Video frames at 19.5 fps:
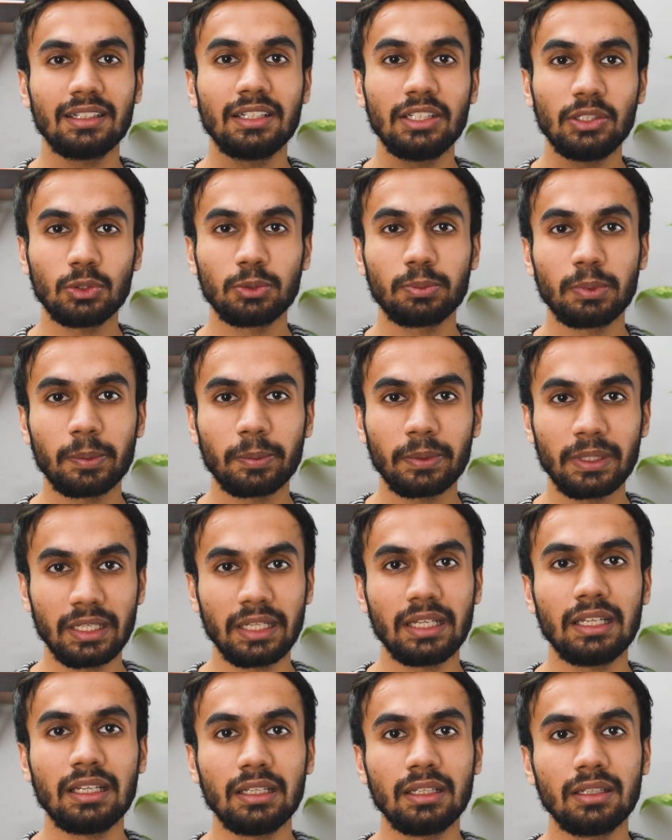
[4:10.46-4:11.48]
newspaper
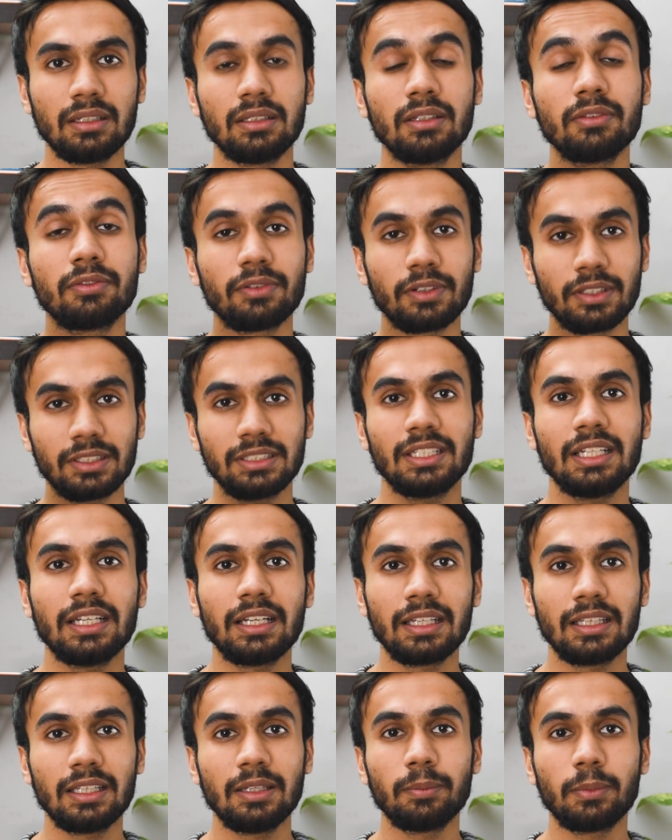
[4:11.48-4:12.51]
daily the first thing
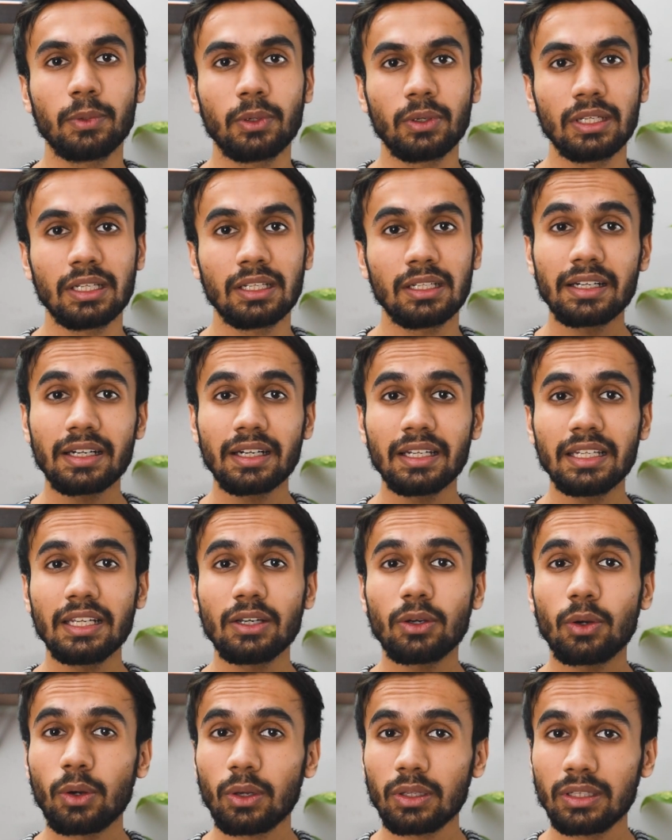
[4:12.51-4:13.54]
at the morning, literally
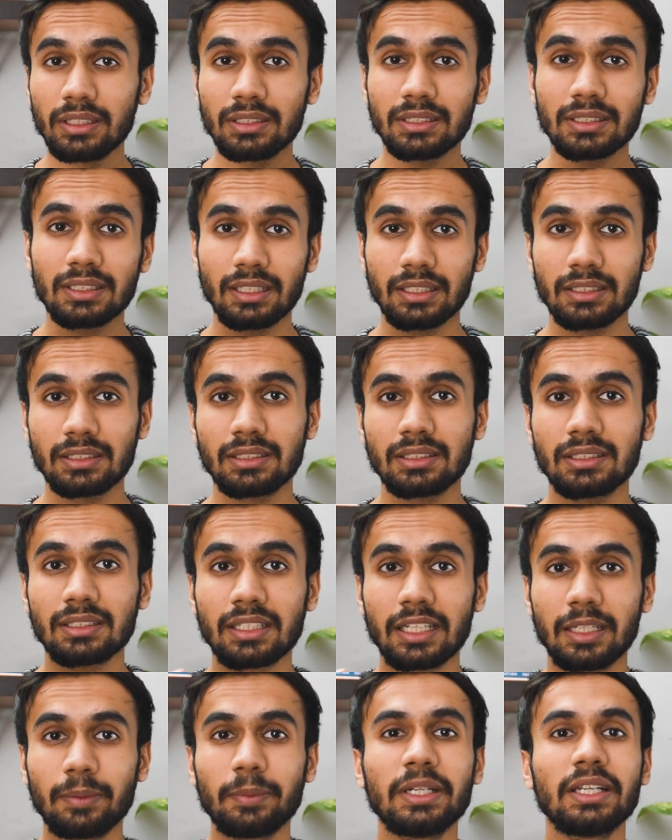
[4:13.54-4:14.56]
all these things
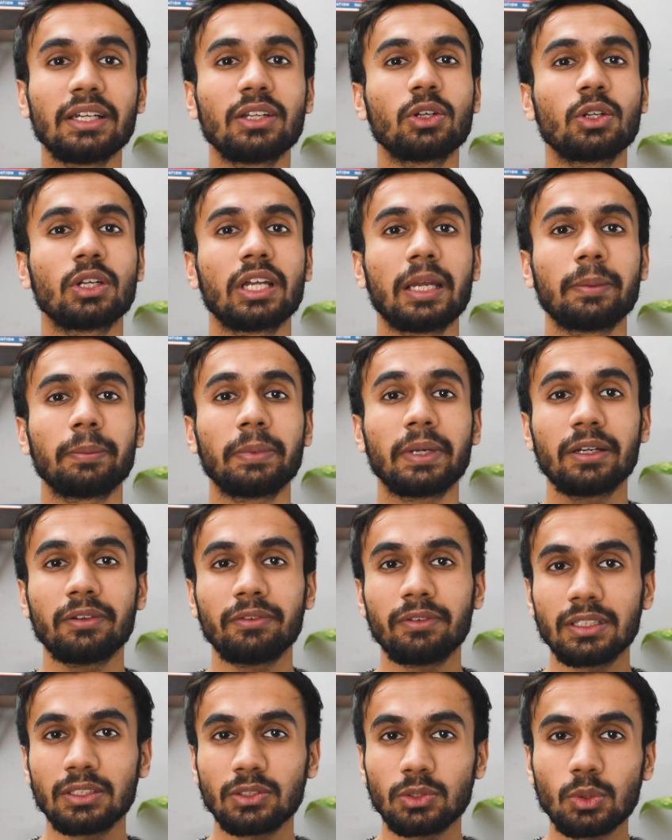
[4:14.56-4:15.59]
can be done on iPad
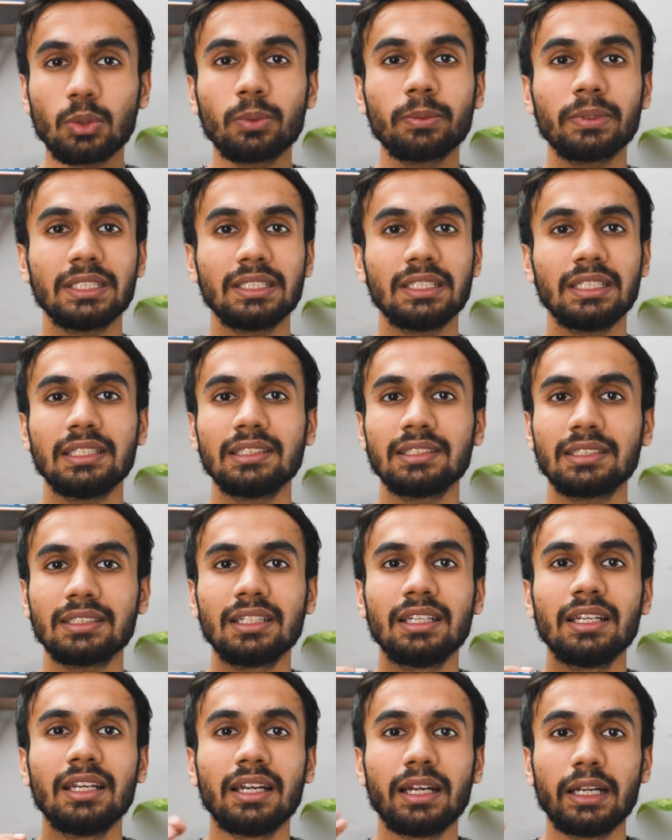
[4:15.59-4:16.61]
with so much ease,
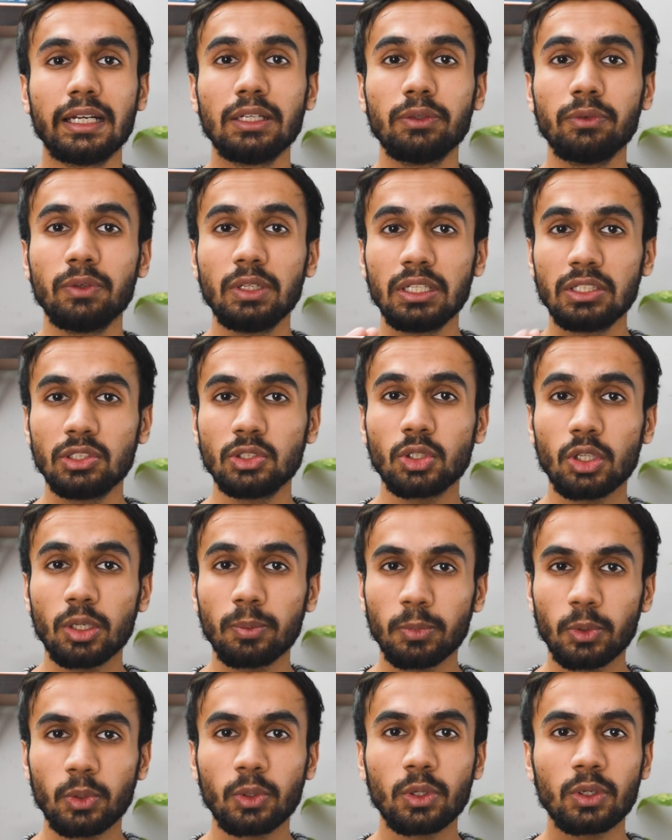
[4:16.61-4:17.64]
and you will enjoy
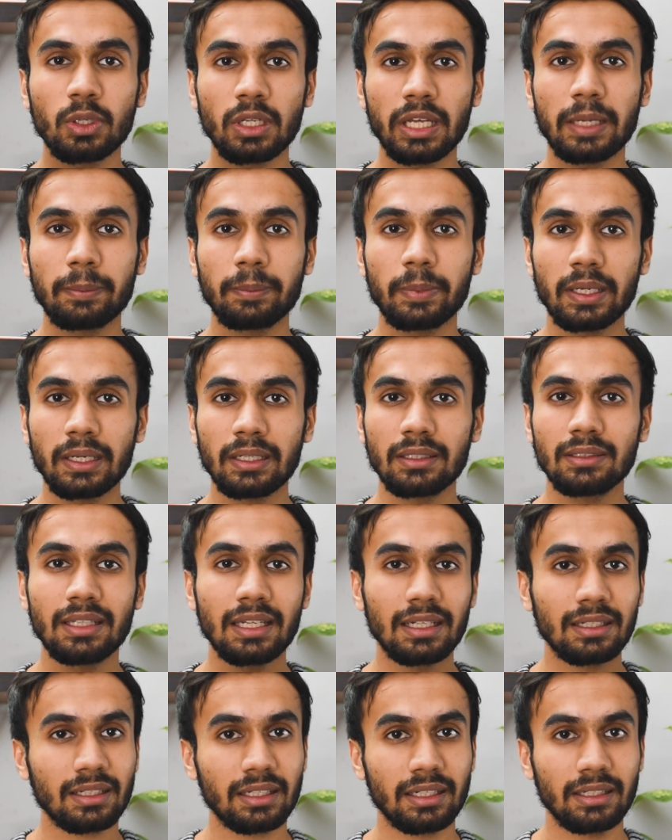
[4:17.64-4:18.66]
more on iPad
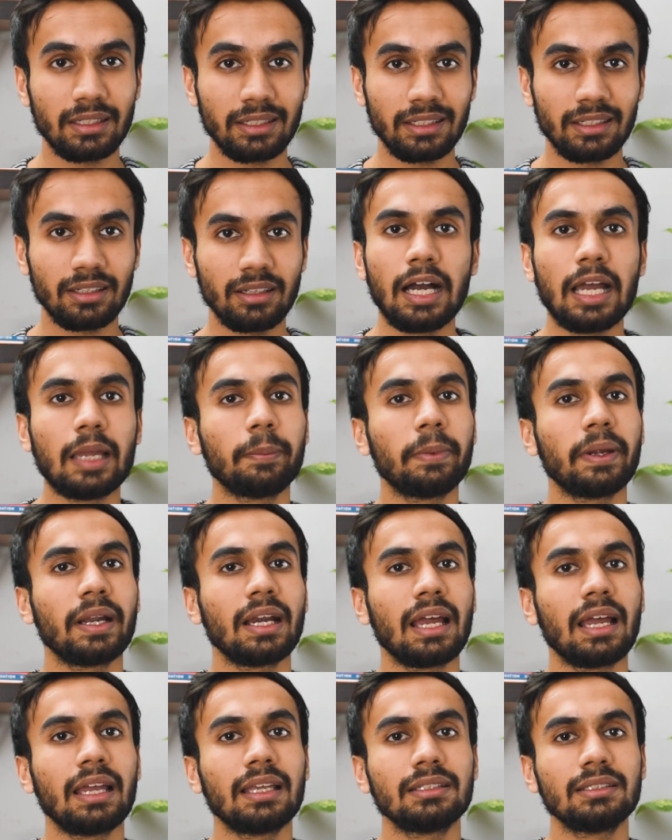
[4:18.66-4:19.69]
than Kindle. iPad
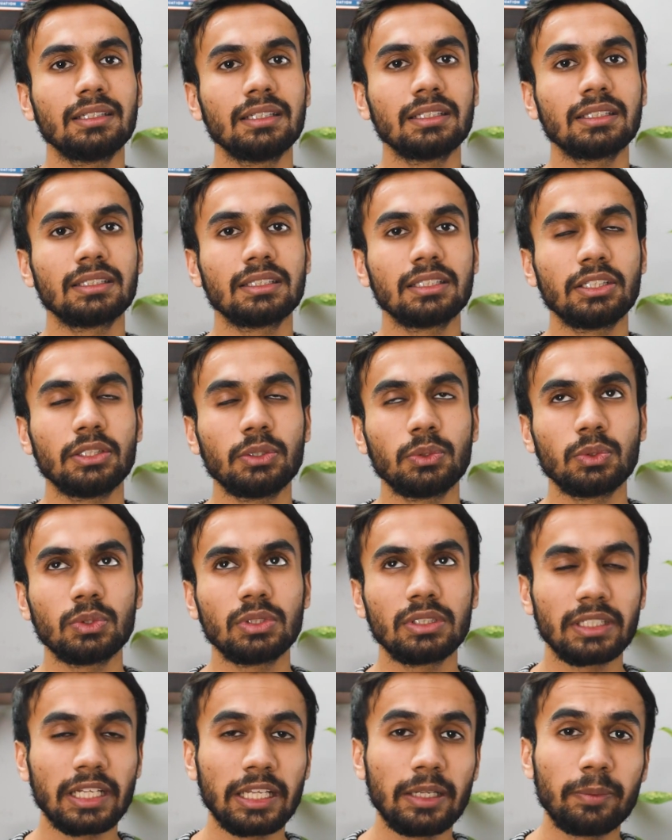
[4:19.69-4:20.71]
has this huge
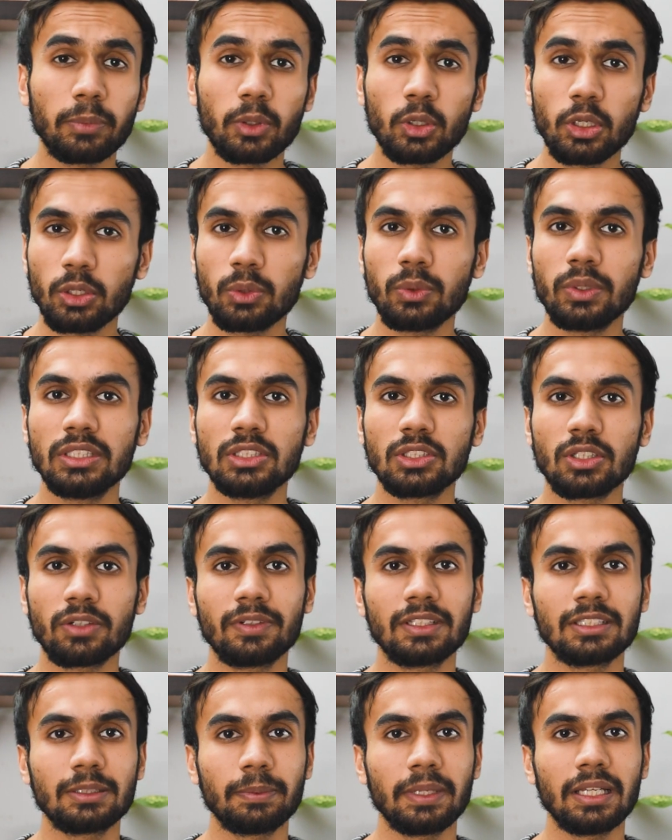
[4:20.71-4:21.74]
10.2-inch of
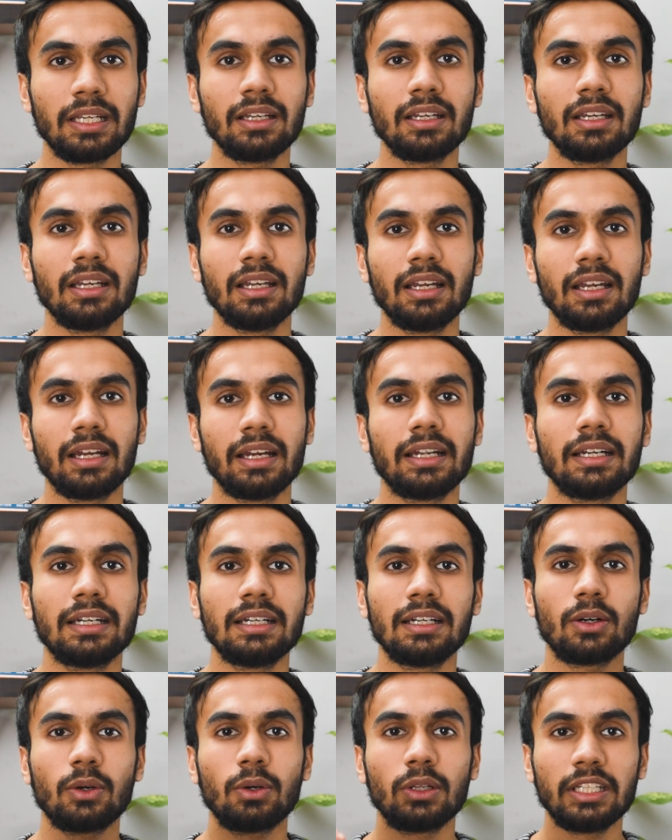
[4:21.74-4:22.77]
display
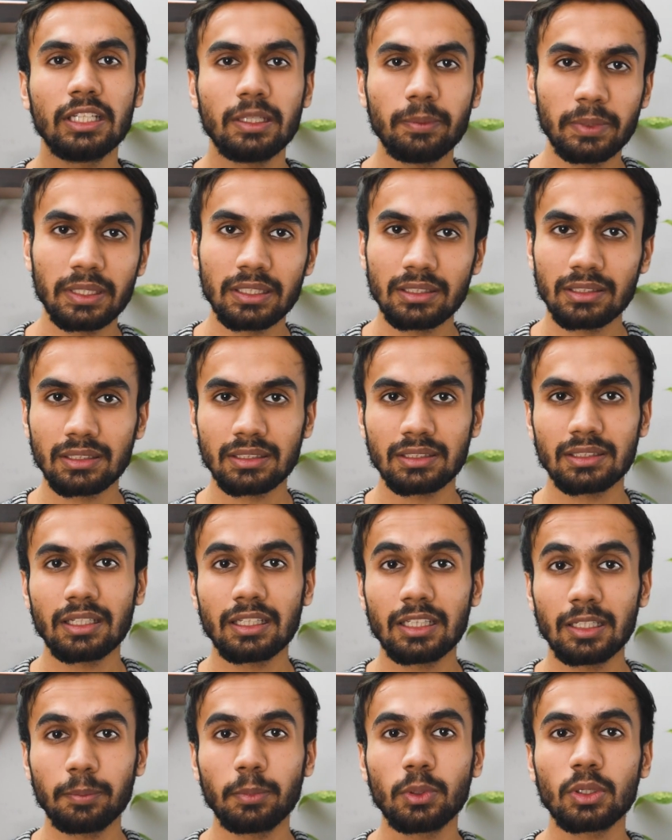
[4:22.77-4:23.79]
and all the images and
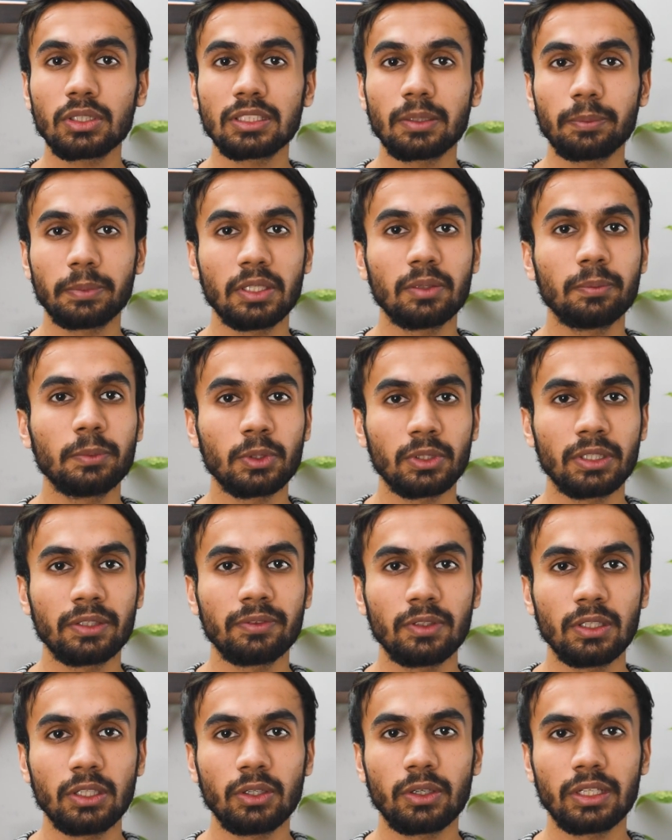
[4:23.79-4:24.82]
the books appear
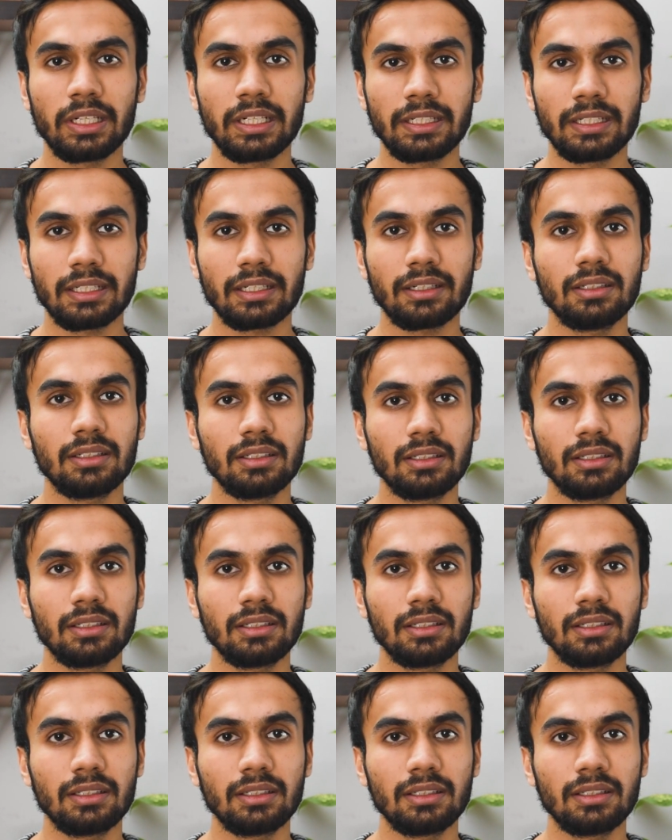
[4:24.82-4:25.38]
beautifully on it.